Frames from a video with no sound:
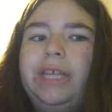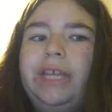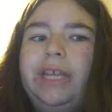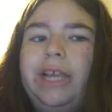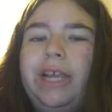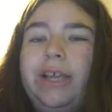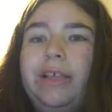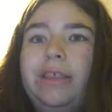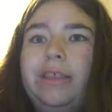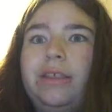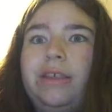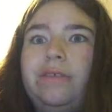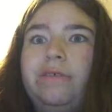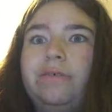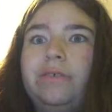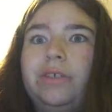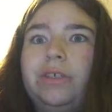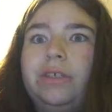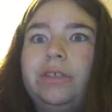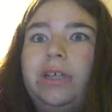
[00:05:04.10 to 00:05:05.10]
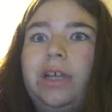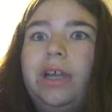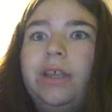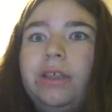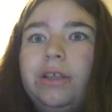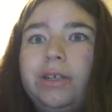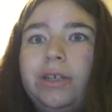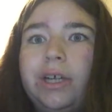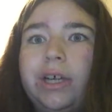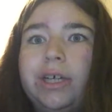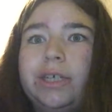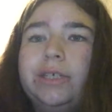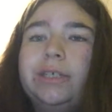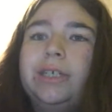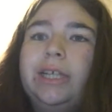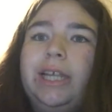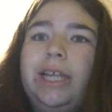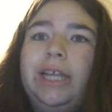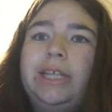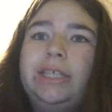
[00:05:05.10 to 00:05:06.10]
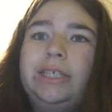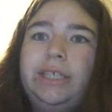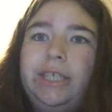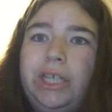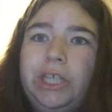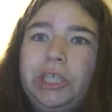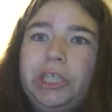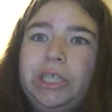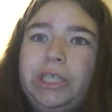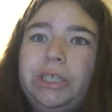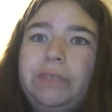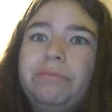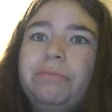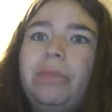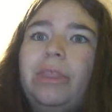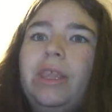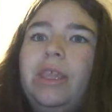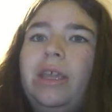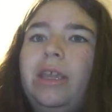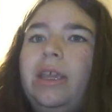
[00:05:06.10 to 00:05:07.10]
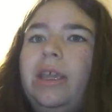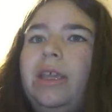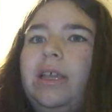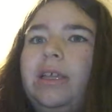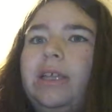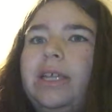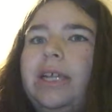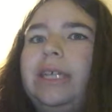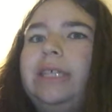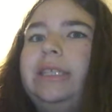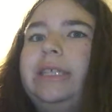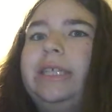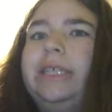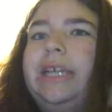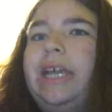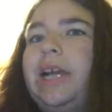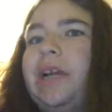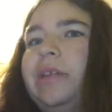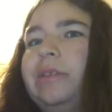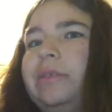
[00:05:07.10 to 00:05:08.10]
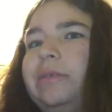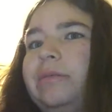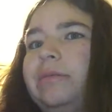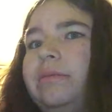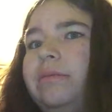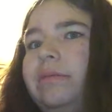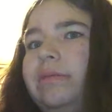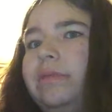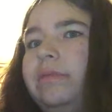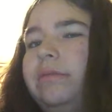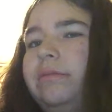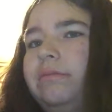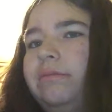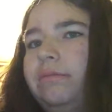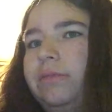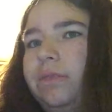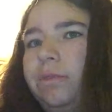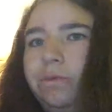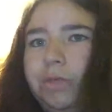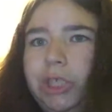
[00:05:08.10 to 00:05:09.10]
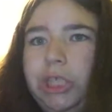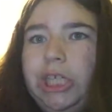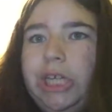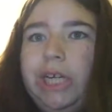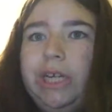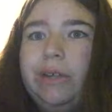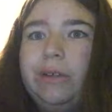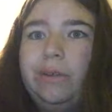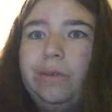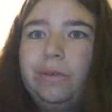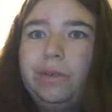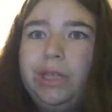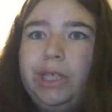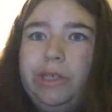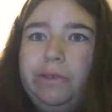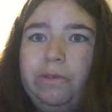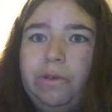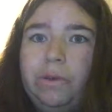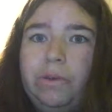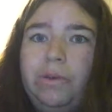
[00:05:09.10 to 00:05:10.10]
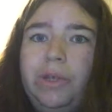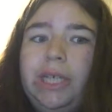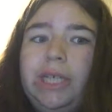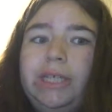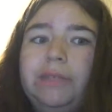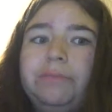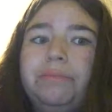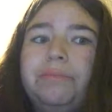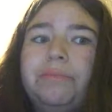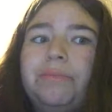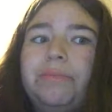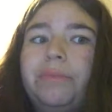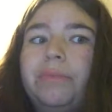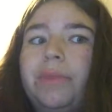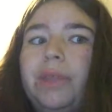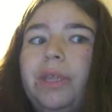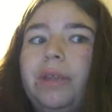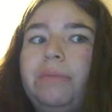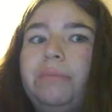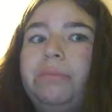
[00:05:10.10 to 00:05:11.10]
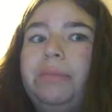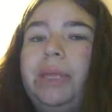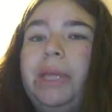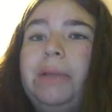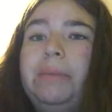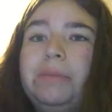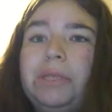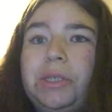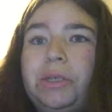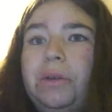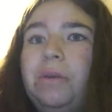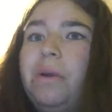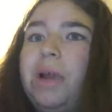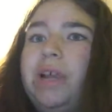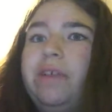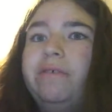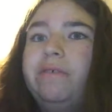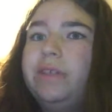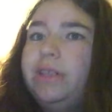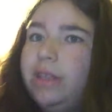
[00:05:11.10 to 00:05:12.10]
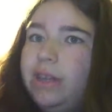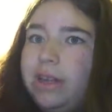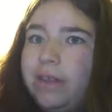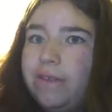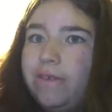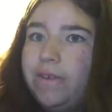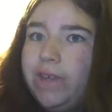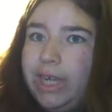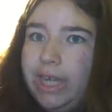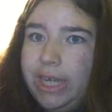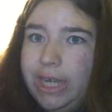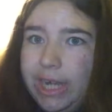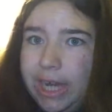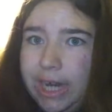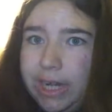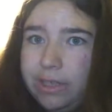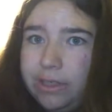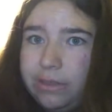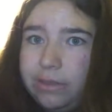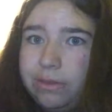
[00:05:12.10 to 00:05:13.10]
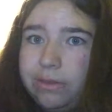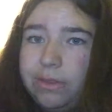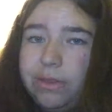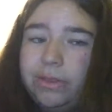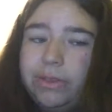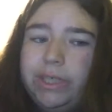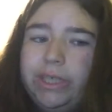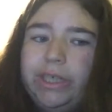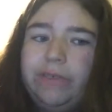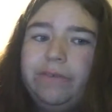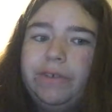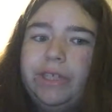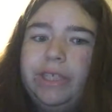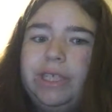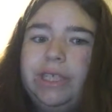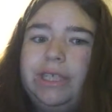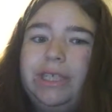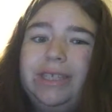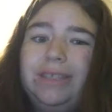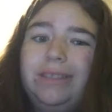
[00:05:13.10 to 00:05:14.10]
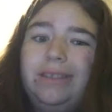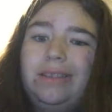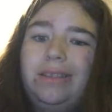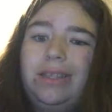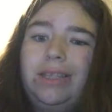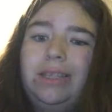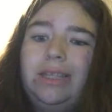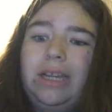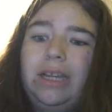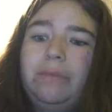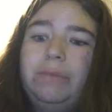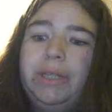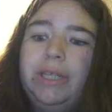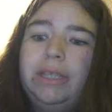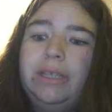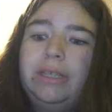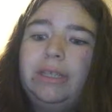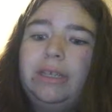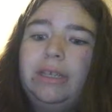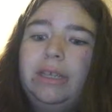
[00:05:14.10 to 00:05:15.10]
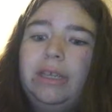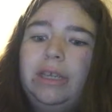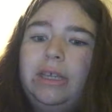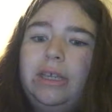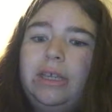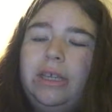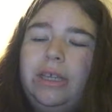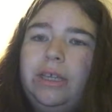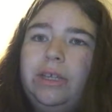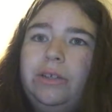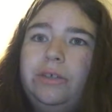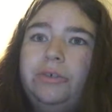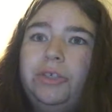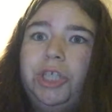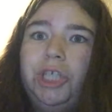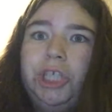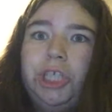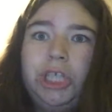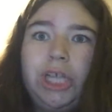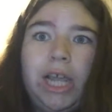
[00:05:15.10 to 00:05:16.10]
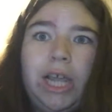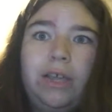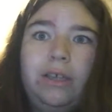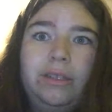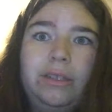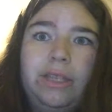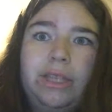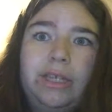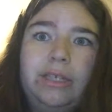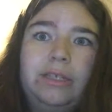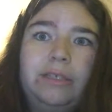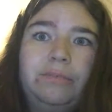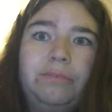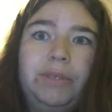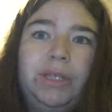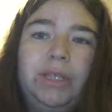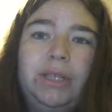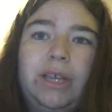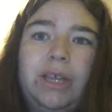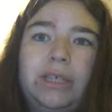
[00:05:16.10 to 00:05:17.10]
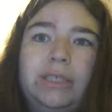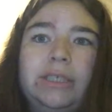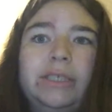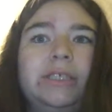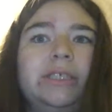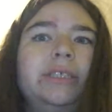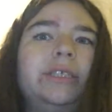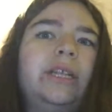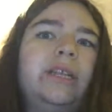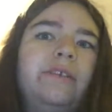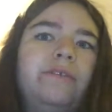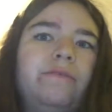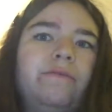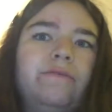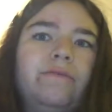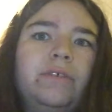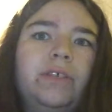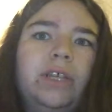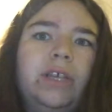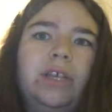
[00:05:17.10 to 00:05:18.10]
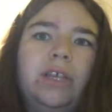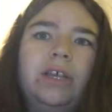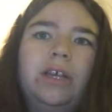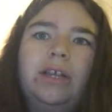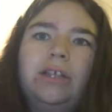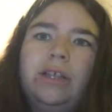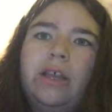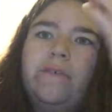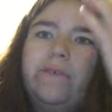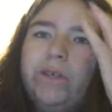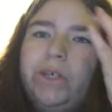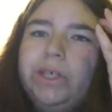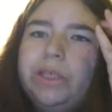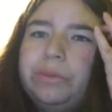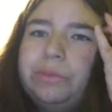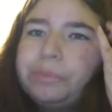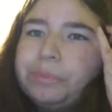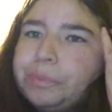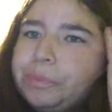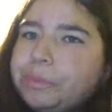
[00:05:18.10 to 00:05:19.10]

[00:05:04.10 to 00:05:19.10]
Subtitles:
death of her other daughter, Anastasia, kind of like how Regina, or the Evil Queen, blamed Snow White for the death of Daniel. The only difference is this time it's, you know, a child that's been lost instead of a lover.